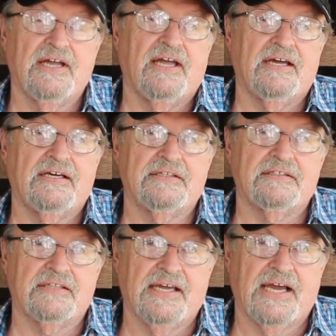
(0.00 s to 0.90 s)

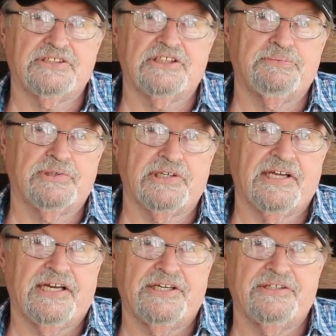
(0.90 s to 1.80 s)
and they actually put a
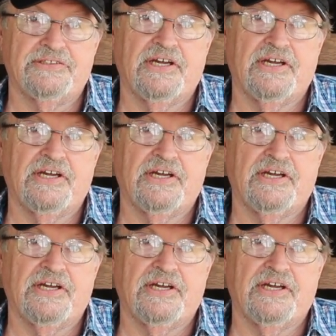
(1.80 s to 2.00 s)
landing